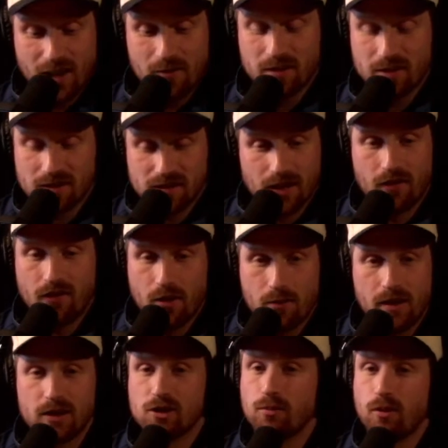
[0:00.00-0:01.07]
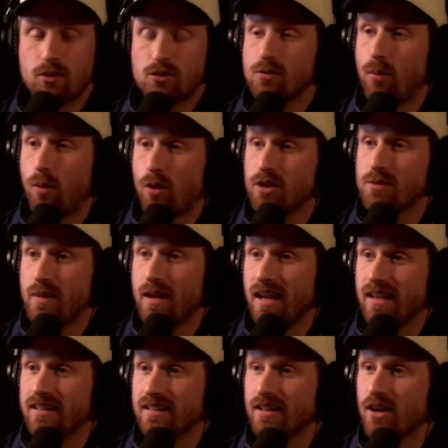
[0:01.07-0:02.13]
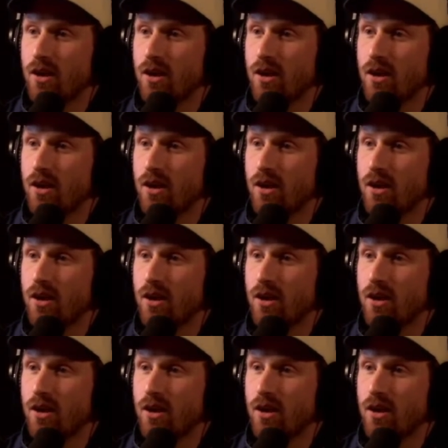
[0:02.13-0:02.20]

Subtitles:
some of the stuff I miss about sports, man.